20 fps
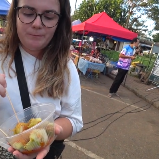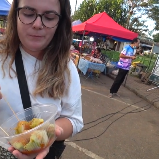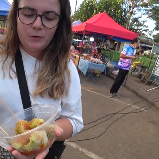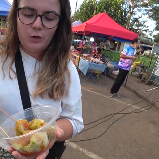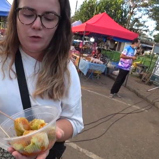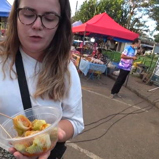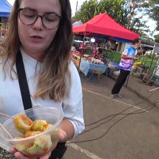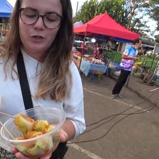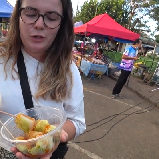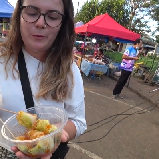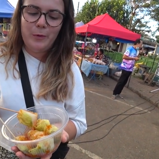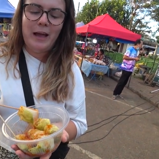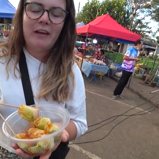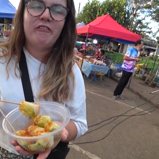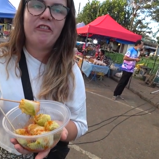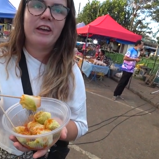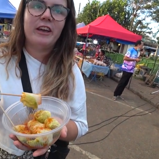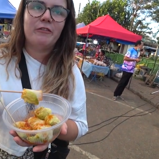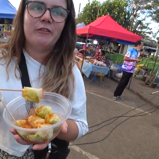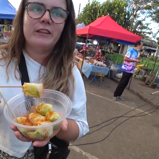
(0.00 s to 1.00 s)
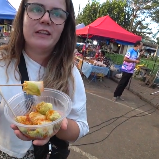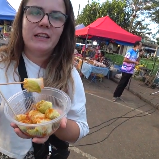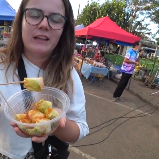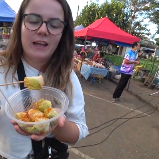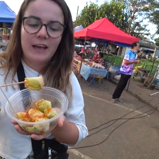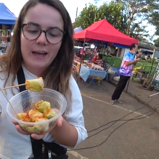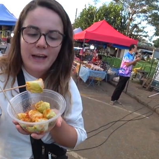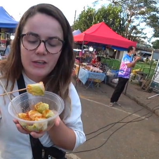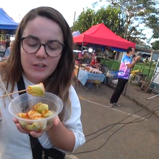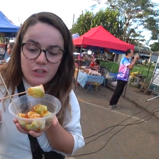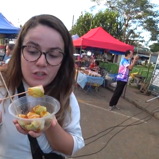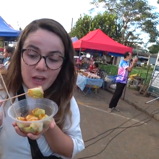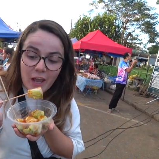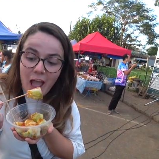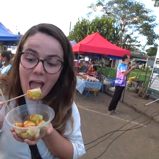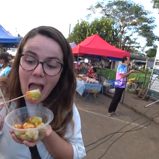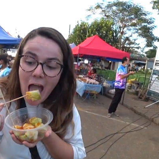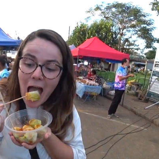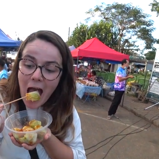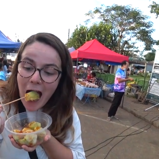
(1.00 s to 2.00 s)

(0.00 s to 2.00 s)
Not too heavy. Really light, actually.